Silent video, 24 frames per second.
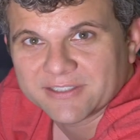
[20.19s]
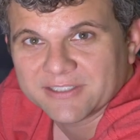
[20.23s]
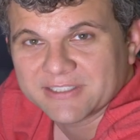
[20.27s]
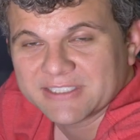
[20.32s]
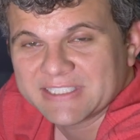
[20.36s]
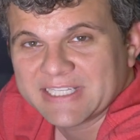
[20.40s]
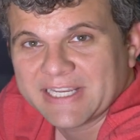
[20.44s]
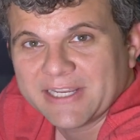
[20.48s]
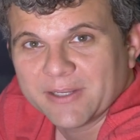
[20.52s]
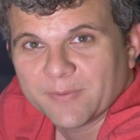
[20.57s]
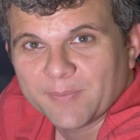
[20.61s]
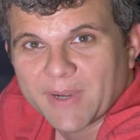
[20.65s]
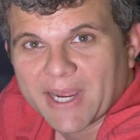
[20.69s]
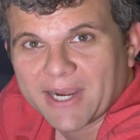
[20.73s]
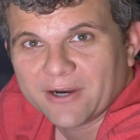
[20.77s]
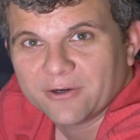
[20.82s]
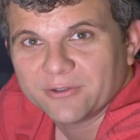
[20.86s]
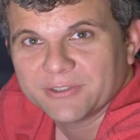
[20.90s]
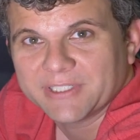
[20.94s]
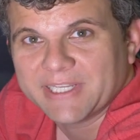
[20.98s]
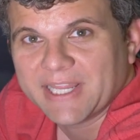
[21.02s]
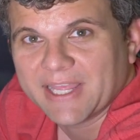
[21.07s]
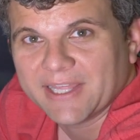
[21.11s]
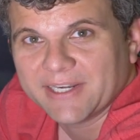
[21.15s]
to see
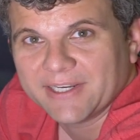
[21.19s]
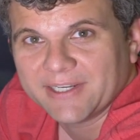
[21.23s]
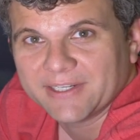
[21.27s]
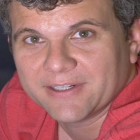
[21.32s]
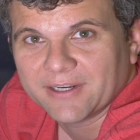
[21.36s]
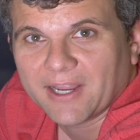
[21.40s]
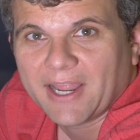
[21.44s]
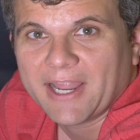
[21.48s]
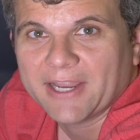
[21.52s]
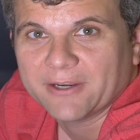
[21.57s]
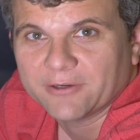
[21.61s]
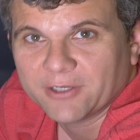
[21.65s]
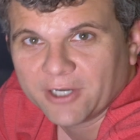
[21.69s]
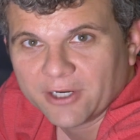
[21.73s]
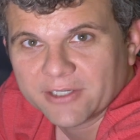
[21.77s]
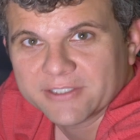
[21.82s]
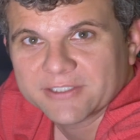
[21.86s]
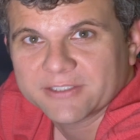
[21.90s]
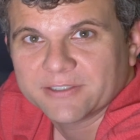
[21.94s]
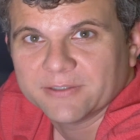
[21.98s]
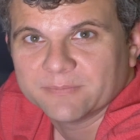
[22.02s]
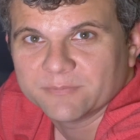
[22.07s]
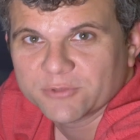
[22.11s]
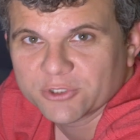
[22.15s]
about getting a
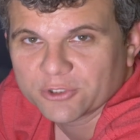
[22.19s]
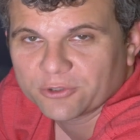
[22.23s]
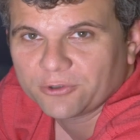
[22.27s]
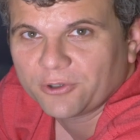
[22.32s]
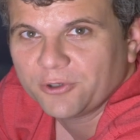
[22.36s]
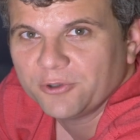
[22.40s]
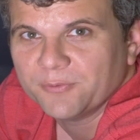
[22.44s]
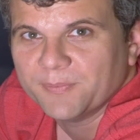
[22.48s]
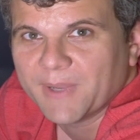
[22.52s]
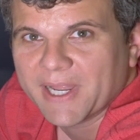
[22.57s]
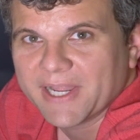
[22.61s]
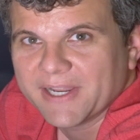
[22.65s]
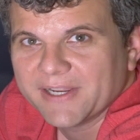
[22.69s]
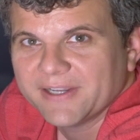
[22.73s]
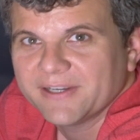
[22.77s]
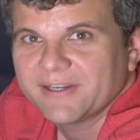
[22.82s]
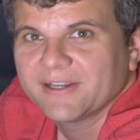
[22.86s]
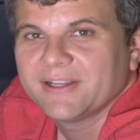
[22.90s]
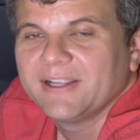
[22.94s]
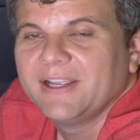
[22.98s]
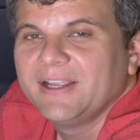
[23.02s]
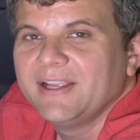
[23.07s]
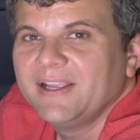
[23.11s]
custom screw made.